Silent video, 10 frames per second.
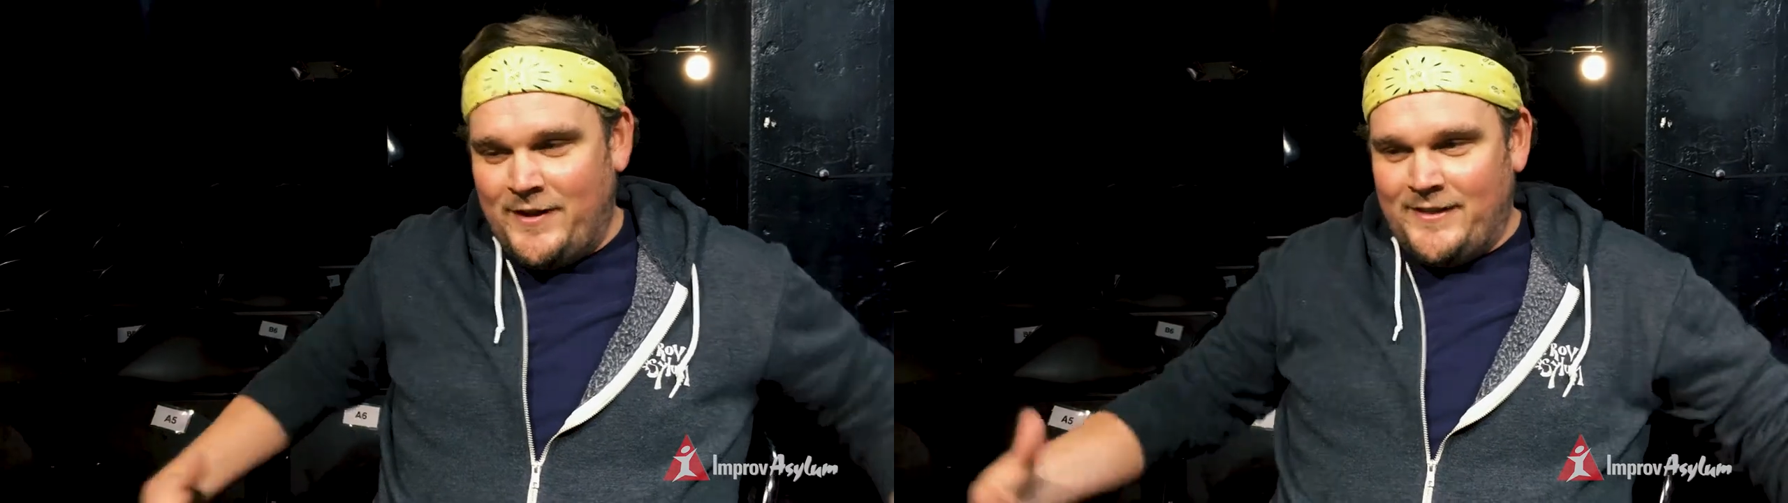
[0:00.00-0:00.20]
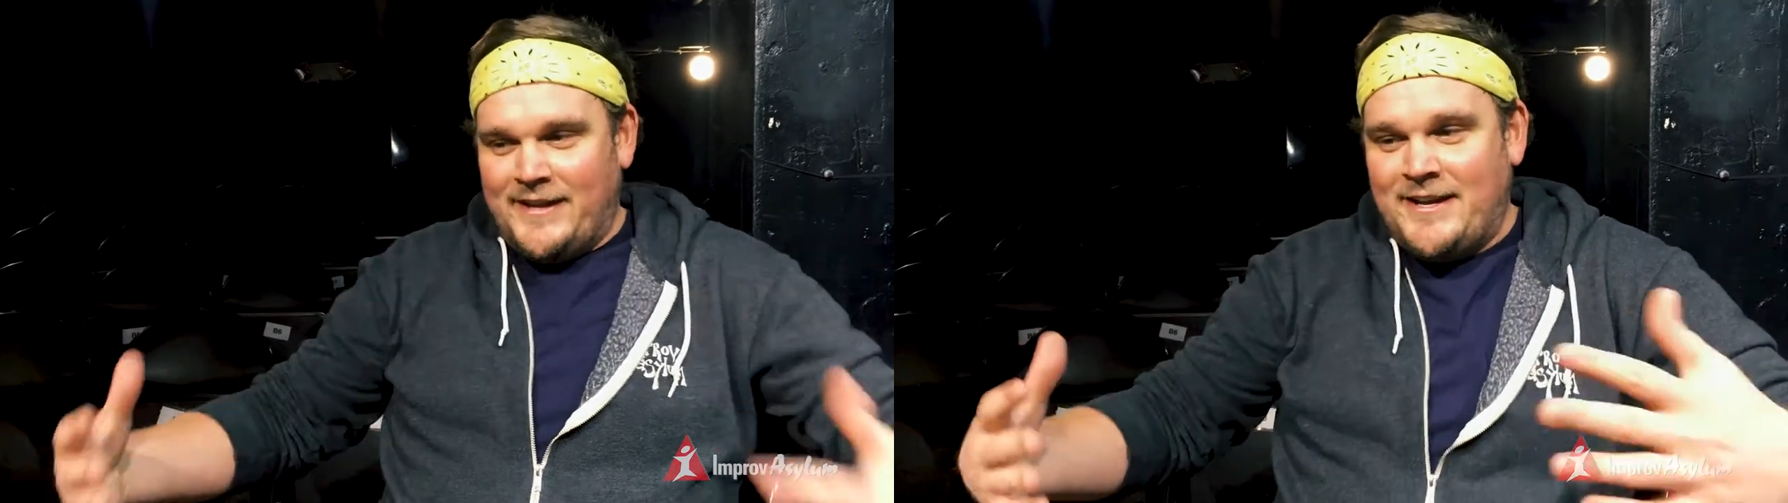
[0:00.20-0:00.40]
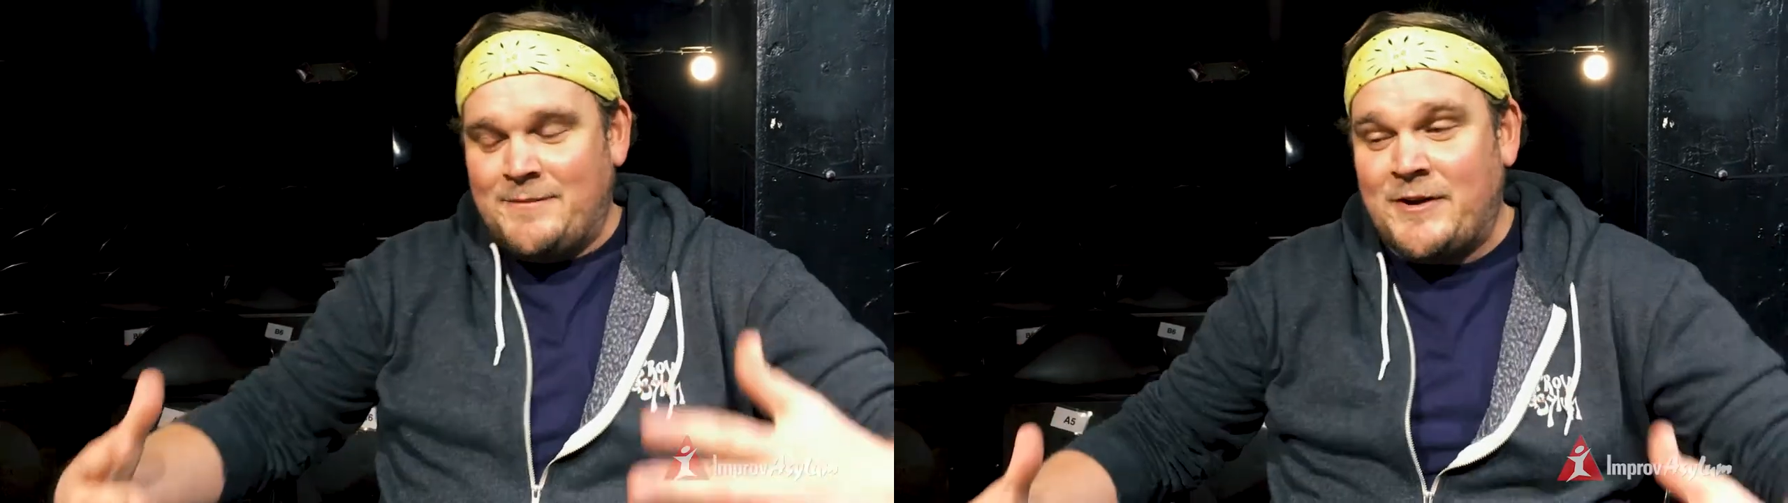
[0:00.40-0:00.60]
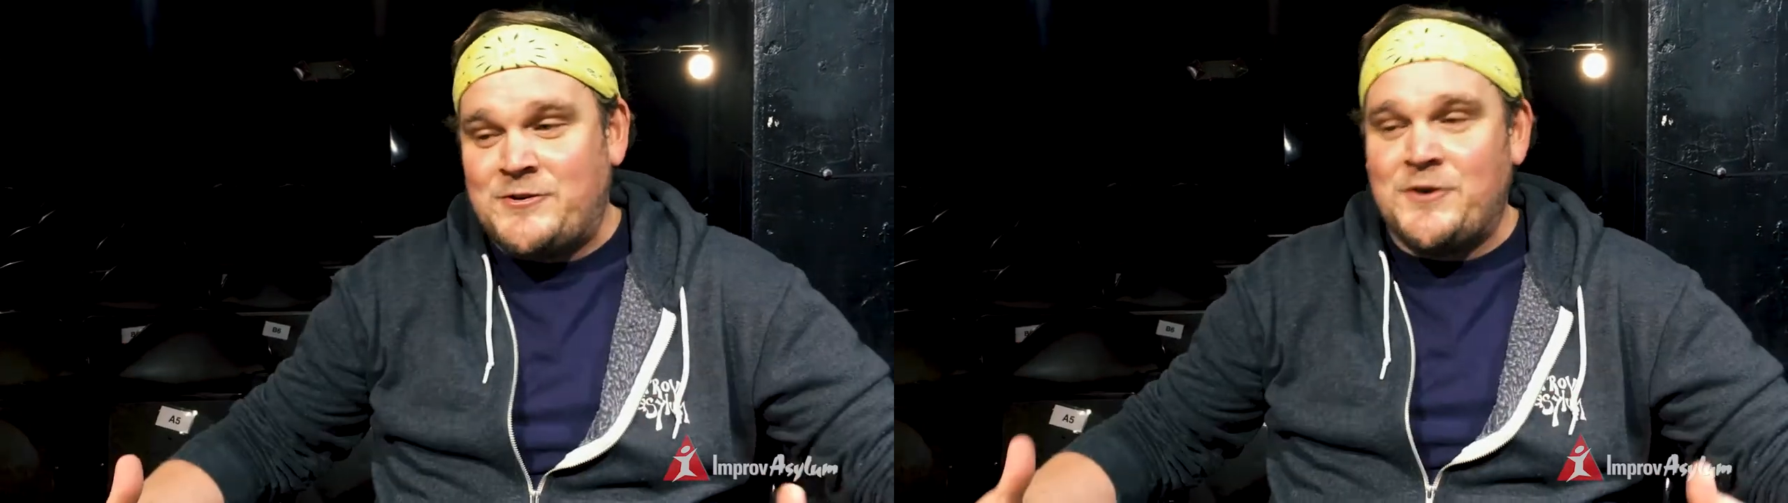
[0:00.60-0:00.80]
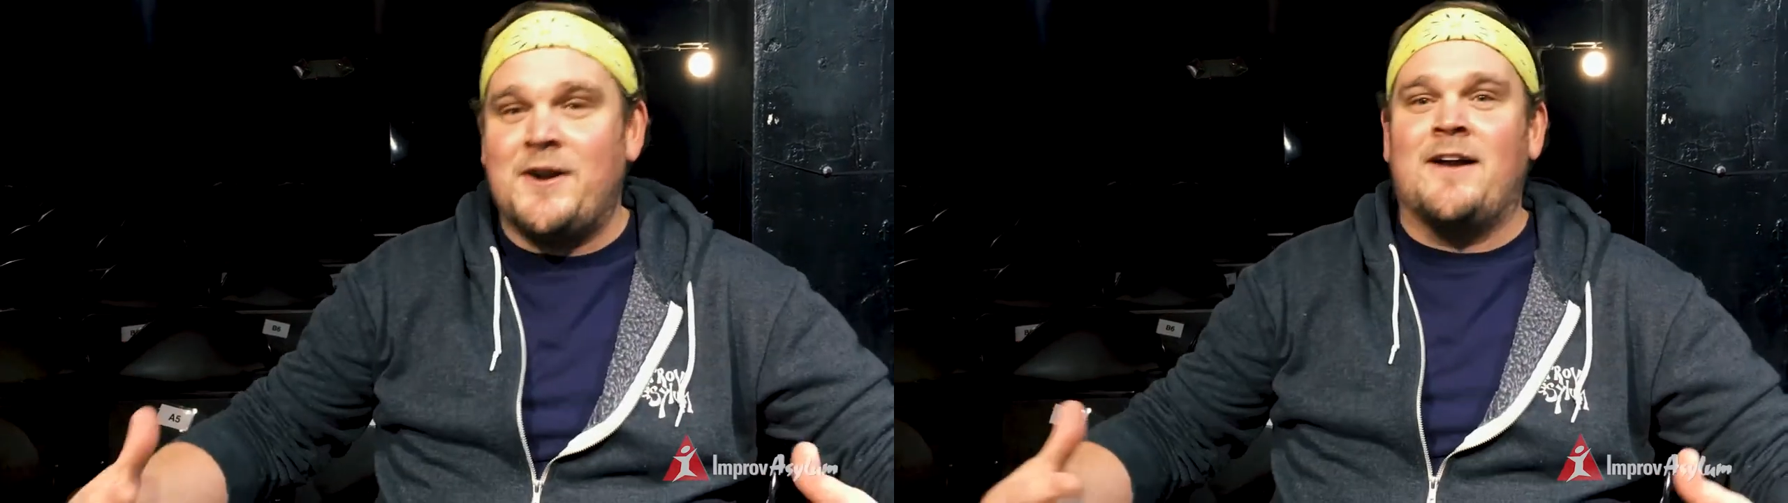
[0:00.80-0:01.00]
with like
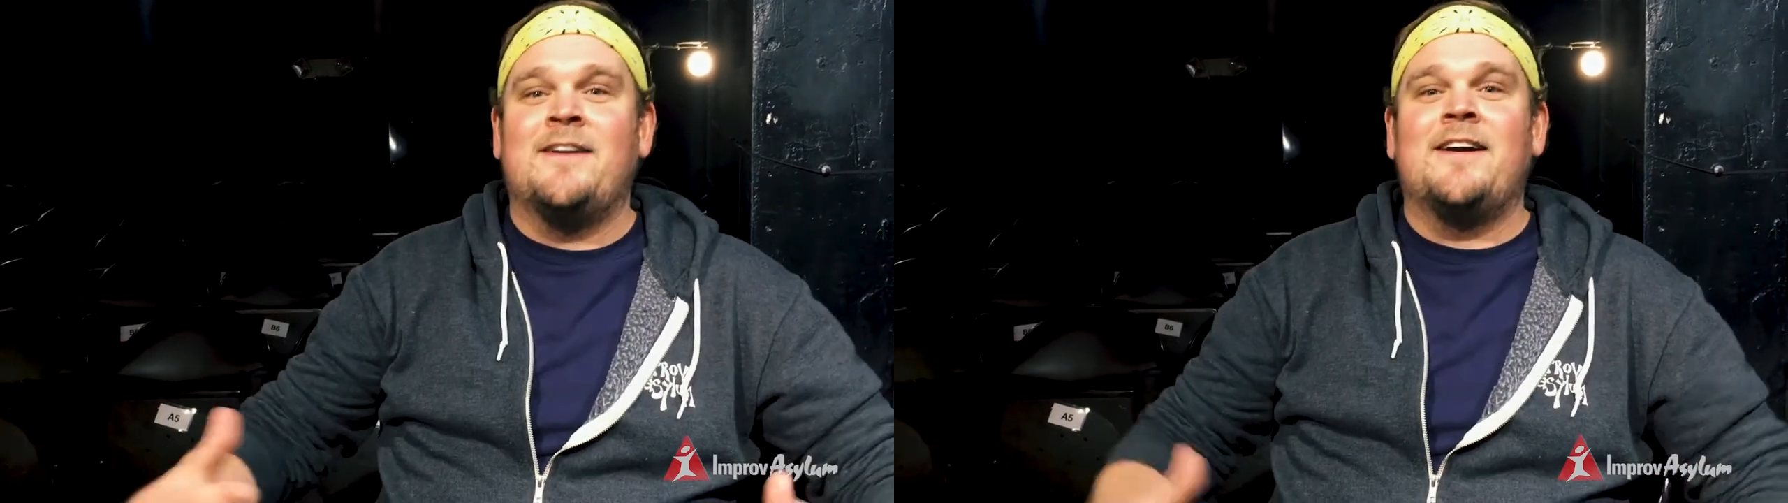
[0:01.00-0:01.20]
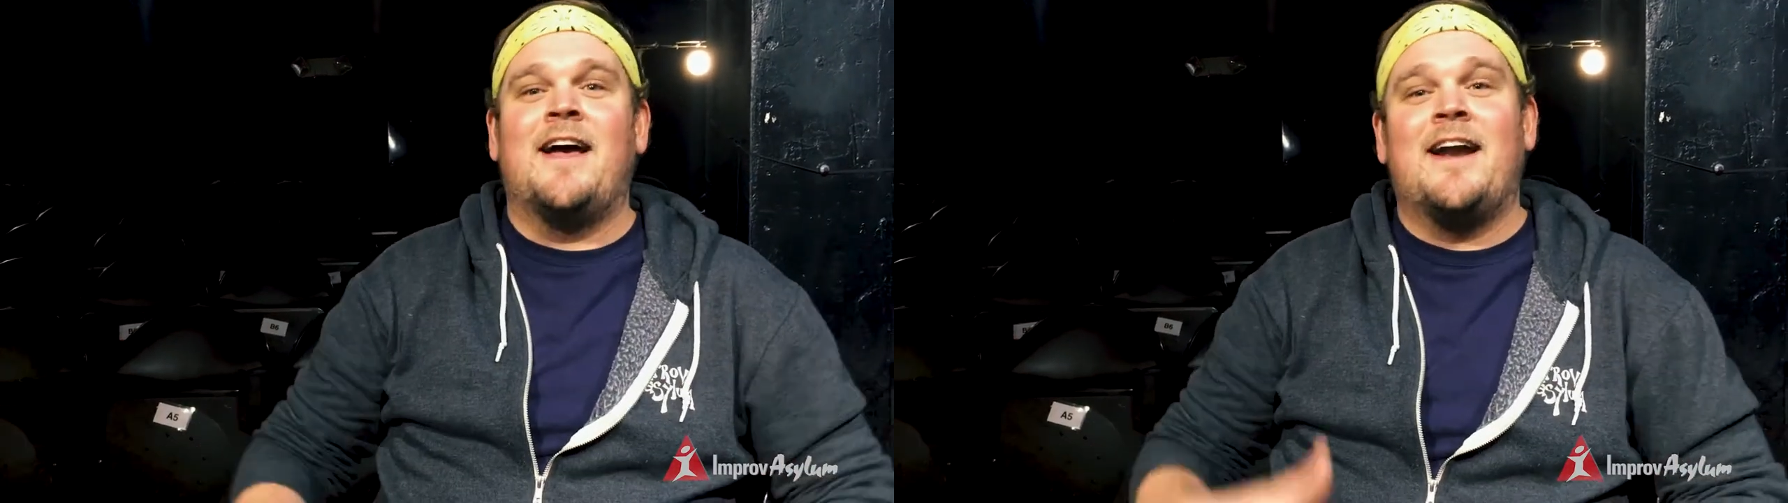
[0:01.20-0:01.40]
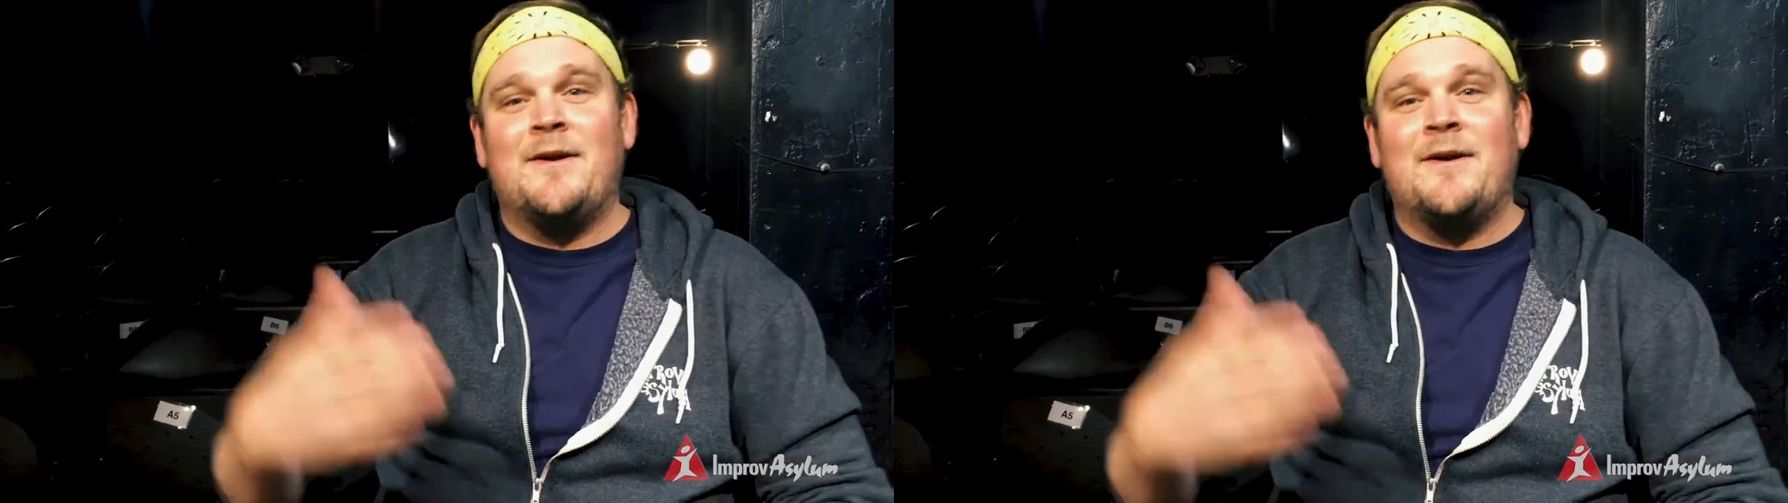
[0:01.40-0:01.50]
getting my shirt on,